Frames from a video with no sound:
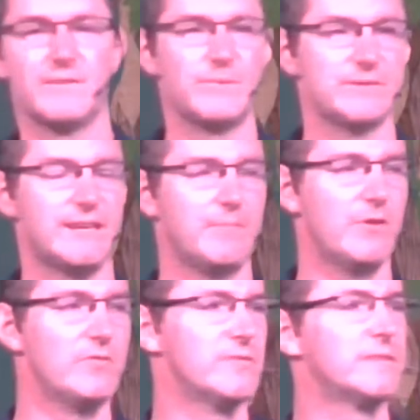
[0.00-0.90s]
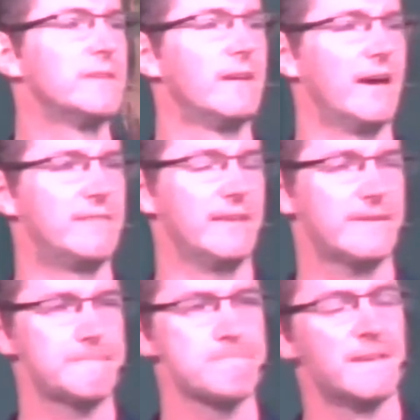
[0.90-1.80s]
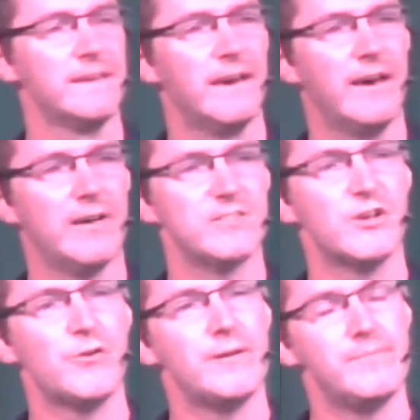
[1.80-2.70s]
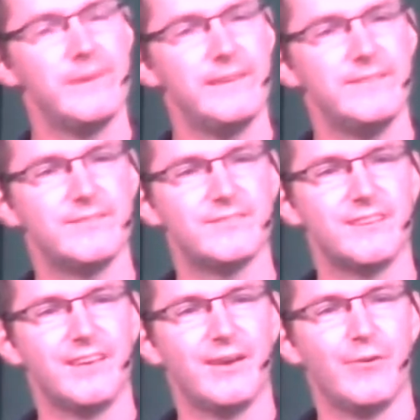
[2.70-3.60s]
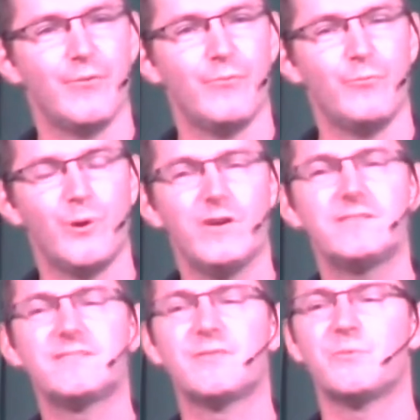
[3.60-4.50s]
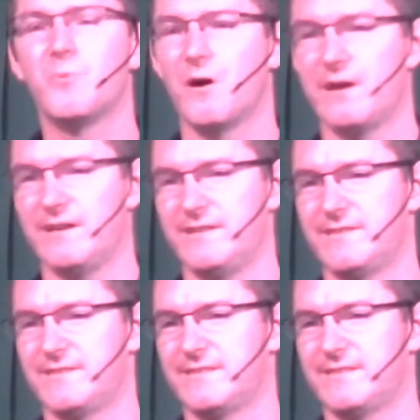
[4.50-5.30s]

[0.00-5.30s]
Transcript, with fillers: we'll take both, I think. So it means words that are wise.